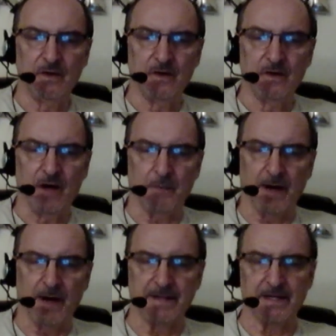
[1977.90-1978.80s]

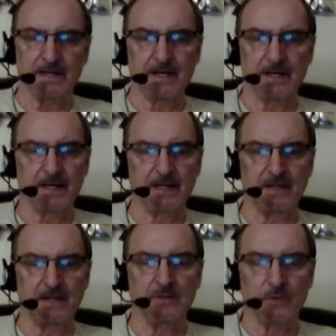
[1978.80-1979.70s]
abiding in
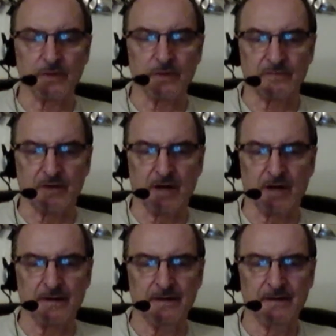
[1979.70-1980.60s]
the Word of God
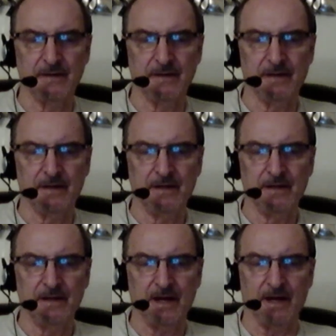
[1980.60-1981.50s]

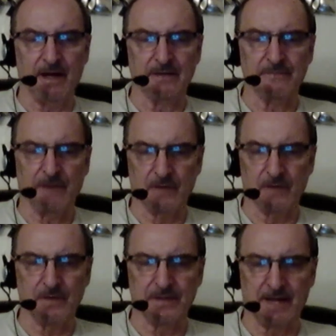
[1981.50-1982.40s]
and
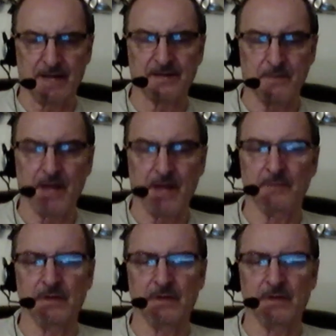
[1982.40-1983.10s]
following that commandment,